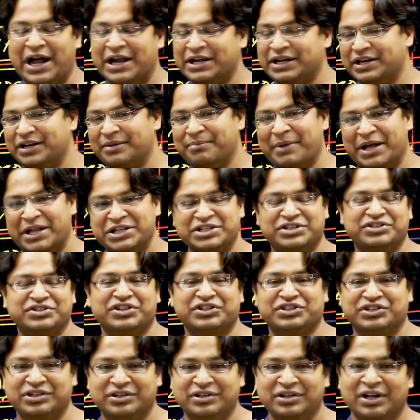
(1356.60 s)
did a magic
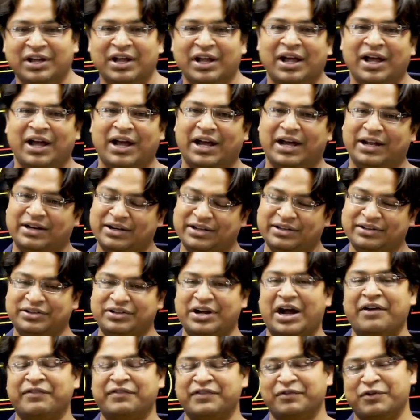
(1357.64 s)
session, and
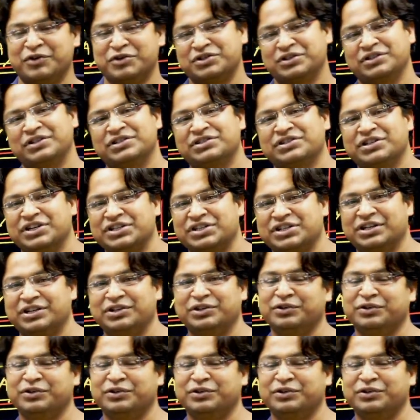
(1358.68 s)
after watching this session,